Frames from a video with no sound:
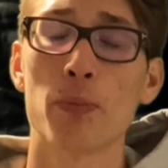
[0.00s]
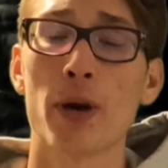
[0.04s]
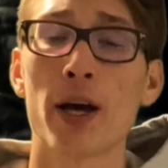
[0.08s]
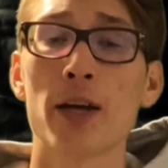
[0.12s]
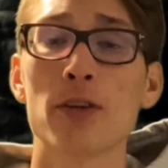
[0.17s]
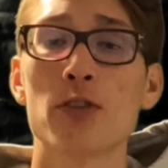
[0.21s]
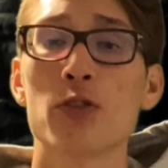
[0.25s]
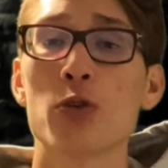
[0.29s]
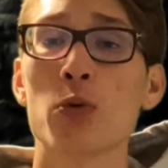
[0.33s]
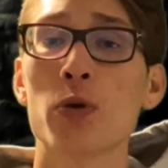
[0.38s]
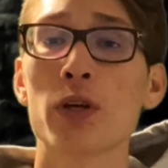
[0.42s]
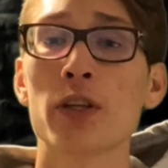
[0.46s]

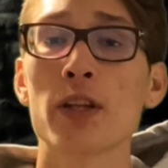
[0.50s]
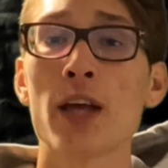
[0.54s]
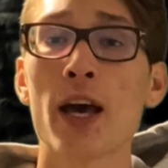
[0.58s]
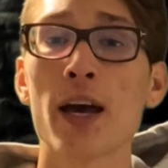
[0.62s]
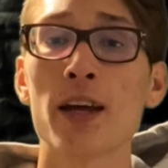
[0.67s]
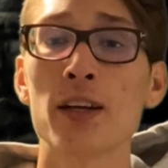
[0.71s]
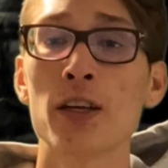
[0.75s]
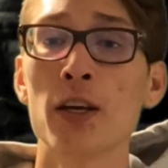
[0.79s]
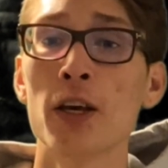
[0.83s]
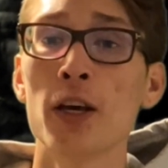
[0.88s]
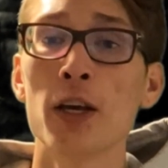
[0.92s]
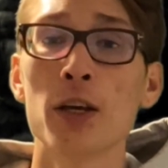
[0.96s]
By doing
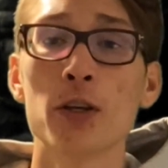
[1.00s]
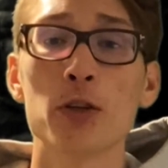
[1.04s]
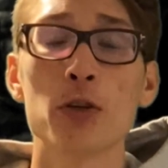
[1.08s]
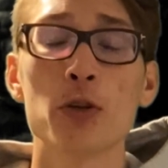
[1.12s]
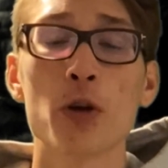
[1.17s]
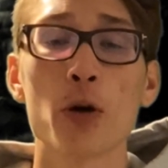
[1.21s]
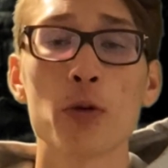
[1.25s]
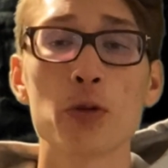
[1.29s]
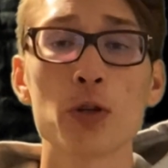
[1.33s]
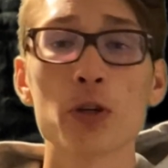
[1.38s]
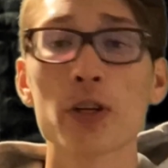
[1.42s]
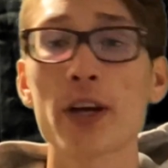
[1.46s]
that,
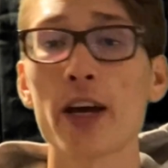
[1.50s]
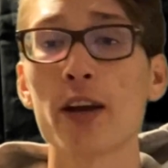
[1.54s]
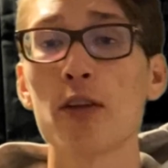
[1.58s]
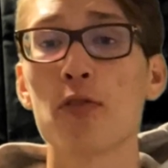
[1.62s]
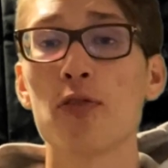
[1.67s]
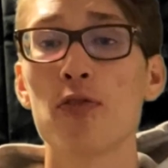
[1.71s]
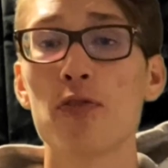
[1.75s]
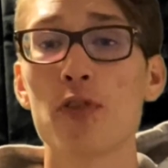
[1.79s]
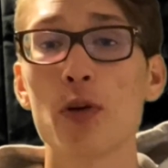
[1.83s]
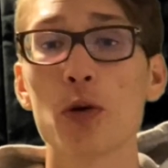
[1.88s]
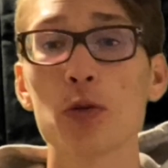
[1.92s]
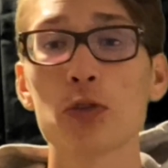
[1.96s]
you know, you're kind
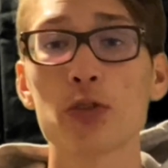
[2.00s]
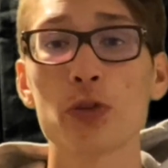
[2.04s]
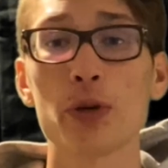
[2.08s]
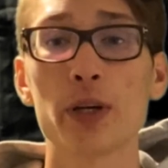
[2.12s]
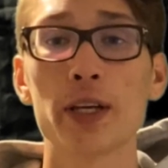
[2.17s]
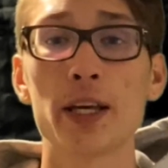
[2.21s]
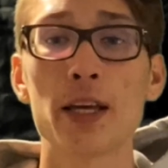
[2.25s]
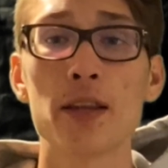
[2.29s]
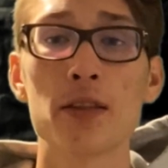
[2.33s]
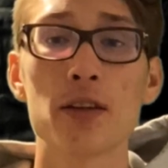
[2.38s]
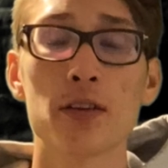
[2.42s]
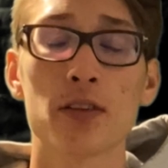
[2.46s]
of
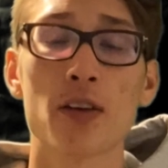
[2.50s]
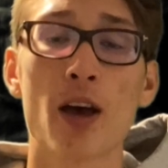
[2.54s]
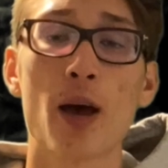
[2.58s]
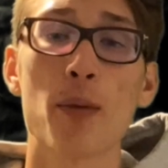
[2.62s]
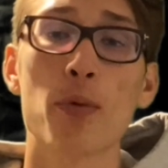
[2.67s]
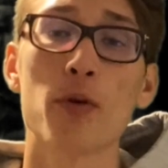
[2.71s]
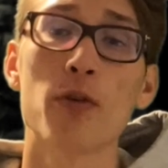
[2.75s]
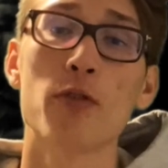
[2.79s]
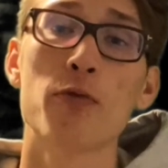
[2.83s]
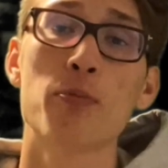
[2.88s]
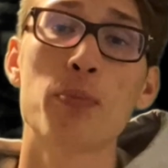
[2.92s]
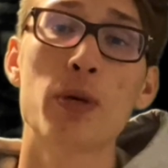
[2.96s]
filtering in the
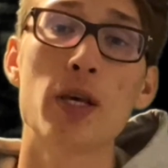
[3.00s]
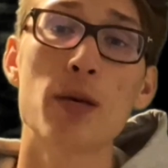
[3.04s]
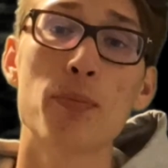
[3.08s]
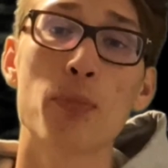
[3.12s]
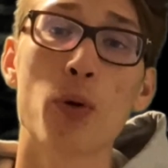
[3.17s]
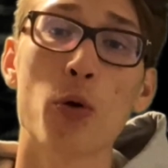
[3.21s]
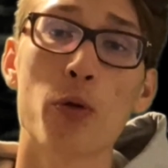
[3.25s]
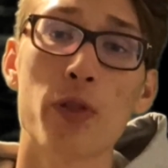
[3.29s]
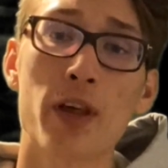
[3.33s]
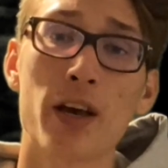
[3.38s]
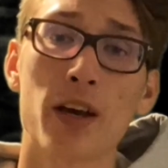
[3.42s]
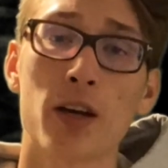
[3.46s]
type of
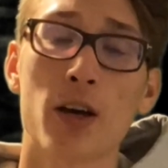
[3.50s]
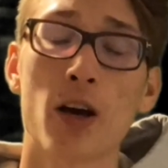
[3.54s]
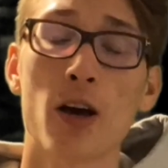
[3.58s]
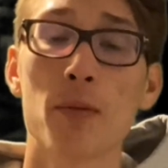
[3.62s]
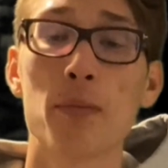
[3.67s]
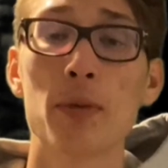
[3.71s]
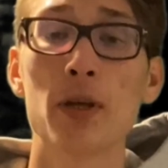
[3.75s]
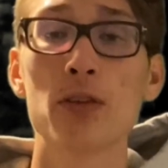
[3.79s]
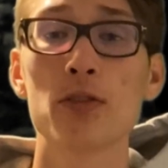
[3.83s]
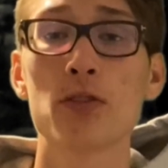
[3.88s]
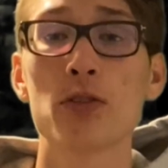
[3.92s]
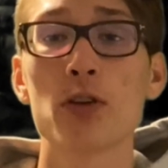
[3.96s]
people that
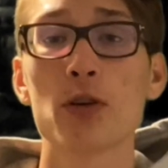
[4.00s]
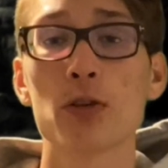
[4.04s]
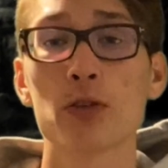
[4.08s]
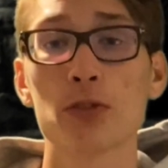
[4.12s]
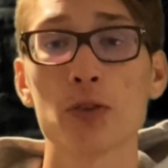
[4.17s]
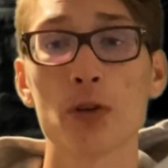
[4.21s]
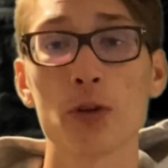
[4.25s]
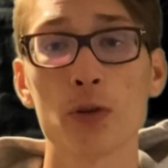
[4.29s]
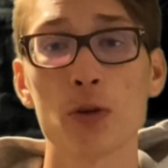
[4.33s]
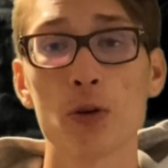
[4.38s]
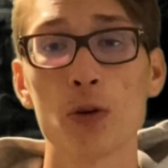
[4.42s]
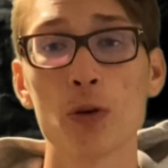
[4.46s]
come into your
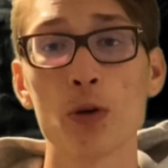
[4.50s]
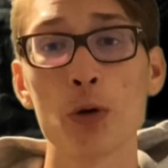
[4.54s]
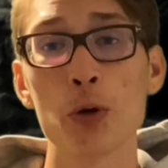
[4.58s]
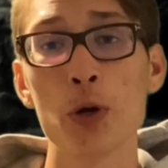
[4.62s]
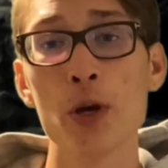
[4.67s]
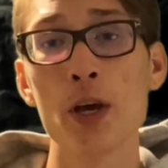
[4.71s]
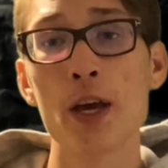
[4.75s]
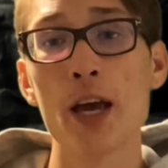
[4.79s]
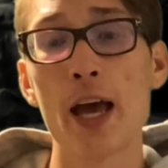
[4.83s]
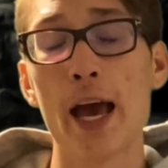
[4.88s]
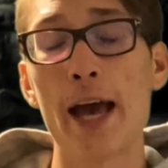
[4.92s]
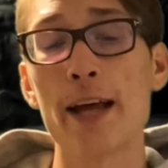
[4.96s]
circle,
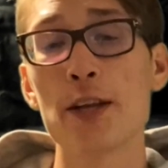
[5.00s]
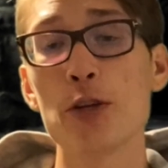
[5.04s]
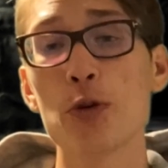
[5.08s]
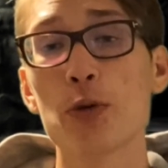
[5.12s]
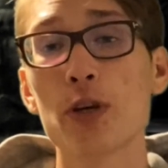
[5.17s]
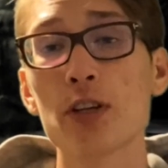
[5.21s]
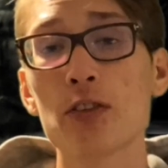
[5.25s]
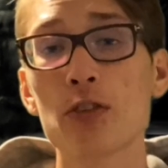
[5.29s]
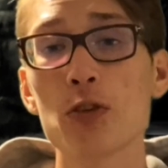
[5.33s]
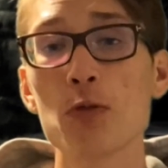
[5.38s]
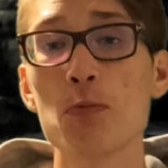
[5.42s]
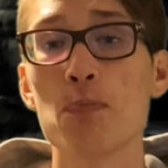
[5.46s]
and you
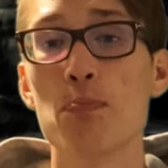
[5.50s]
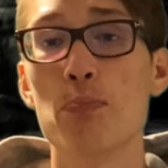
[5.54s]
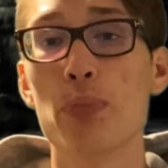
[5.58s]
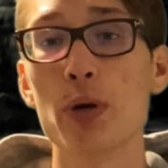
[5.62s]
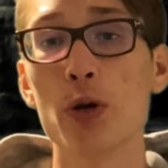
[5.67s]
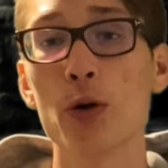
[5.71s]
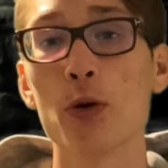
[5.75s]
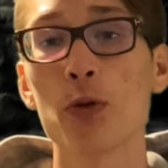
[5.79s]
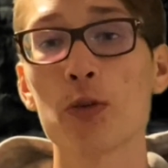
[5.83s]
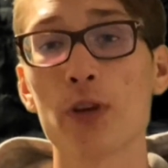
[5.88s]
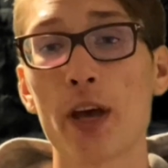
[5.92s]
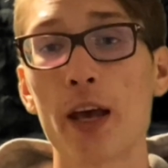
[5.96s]
get to
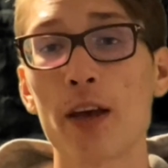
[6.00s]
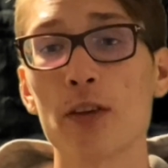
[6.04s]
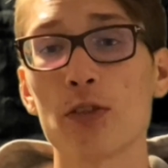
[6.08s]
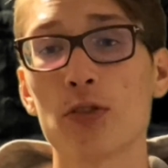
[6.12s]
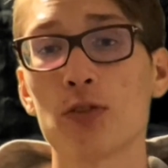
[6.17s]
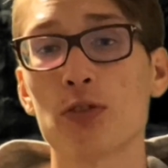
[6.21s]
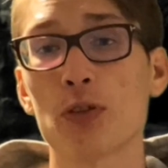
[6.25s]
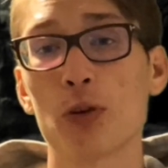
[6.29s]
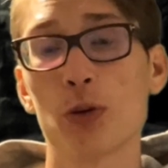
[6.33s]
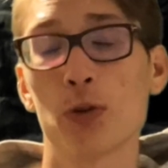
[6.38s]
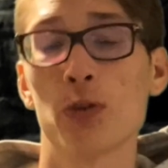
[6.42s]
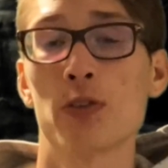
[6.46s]
build a
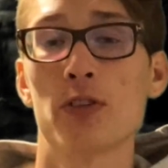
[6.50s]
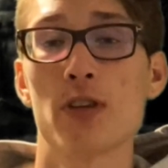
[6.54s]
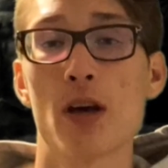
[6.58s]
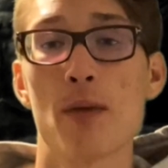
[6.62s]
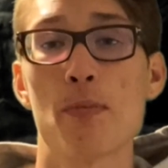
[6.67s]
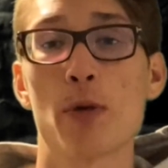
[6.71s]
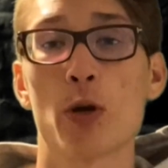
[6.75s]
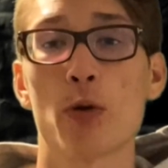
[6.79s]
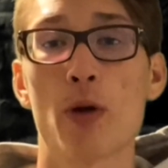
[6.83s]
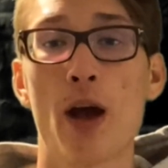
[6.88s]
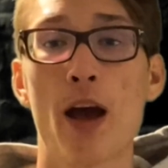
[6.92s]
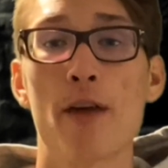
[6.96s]
certain
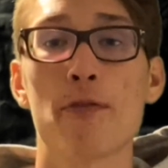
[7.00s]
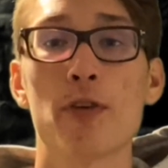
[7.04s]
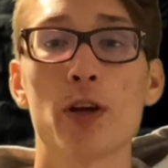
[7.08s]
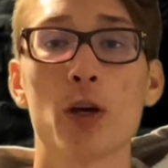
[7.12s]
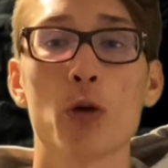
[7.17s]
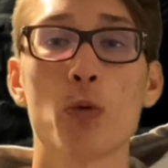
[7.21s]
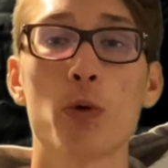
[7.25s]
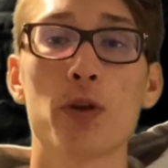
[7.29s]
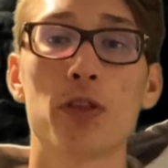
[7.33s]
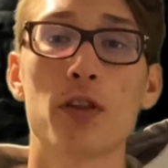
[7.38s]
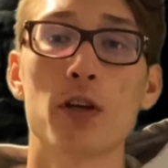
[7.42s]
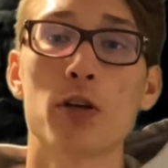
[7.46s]

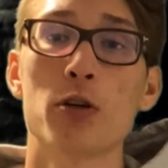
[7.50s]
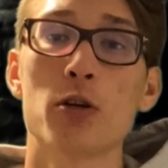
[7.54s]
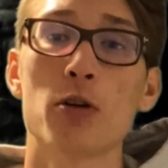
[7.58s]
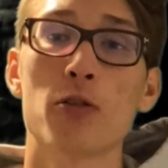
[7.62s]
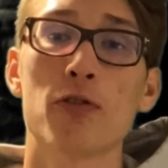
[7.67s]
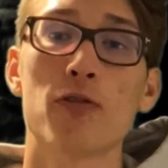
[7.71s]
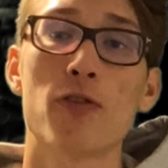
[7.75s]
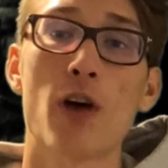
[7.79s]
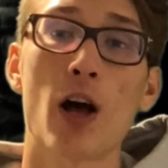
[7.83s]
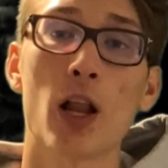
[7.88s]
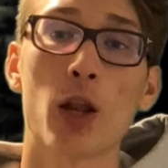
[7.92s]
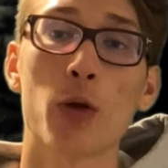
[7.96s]
demographic within your
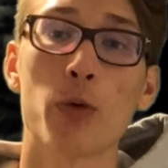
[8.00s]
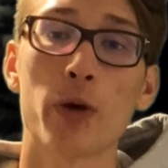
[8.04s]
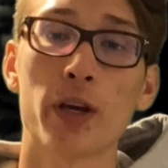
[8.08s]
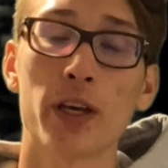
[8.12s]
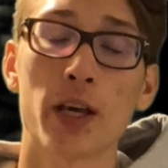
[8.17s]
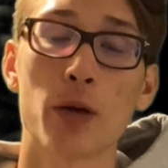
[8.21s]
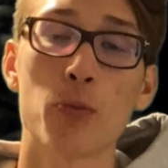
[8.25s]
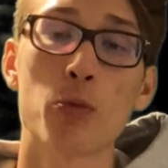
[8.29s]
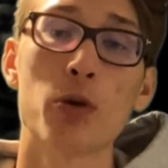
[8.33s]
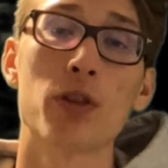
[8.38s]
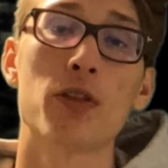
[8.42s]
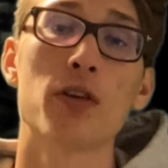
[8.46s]

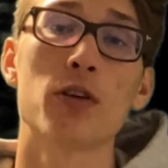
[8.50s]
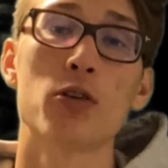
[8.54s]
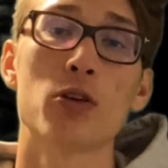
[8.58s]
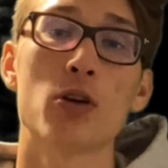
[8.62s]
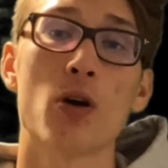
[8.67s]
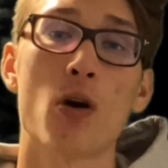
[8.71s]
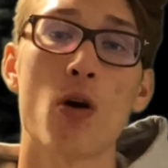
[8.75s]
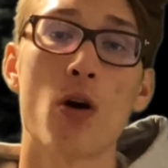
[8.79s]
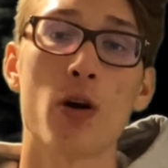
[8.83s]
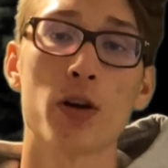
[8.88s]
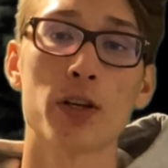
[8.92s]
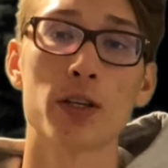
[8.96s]
following and within
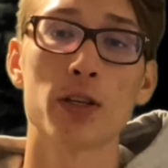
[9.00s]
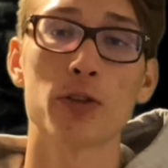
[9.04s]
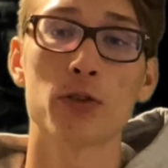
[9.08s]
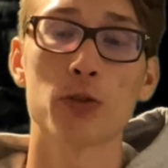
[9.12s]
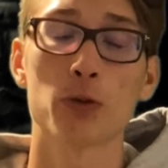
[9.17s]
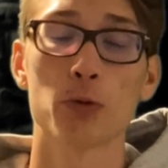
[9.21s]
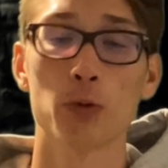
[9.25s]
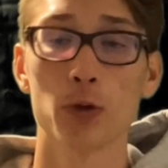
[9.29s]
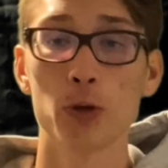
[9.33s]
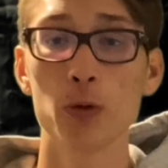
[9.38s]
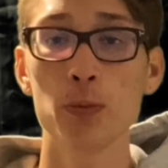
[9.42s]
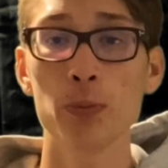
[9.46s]
your audience
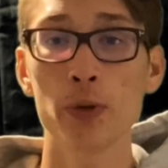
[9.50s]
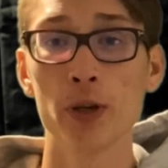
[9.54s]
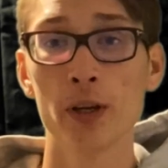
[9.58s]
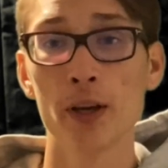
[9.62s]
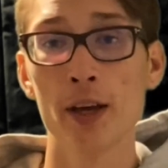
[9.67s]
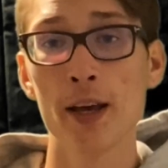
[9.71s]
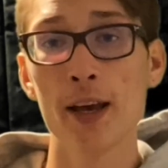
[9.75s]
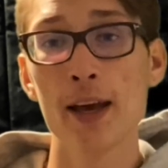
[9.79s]
group.